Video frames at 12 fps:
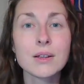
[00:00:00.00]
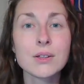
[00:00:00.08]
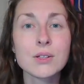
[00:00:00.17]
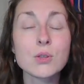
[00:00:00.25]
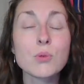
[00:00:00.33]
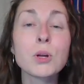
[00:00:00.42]

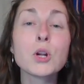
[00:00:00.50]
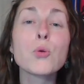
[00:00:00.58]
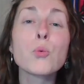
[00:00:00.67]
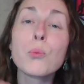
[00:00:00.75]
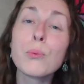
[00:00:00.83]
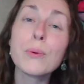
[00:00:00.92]
So what are
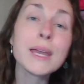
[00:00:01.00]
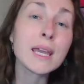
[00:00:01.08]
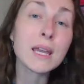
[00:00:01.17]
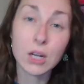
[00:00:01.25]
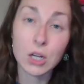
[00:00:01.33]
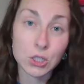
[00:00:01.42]
we
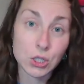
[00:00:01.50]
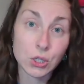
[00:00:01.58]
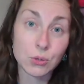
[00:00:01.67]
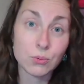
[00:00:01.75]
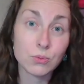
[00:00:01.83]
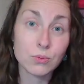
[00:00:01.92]
going to
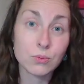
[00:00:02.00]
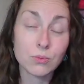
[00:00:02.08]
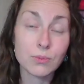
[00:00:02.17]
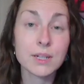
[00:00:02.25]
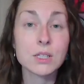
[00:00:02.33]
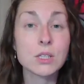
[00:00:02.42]
do
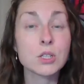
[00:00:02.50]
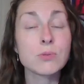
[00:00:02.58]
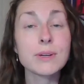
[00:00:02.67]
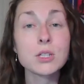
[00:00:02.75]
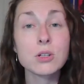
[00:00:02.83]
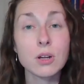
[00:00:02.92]
when a
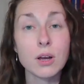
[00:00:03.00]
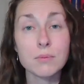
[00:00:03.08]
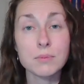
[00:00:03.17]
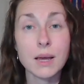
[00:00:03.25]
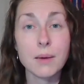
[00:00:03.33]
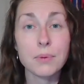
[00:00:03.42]
situation
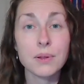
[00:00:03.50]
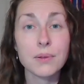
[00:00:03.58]
comes up?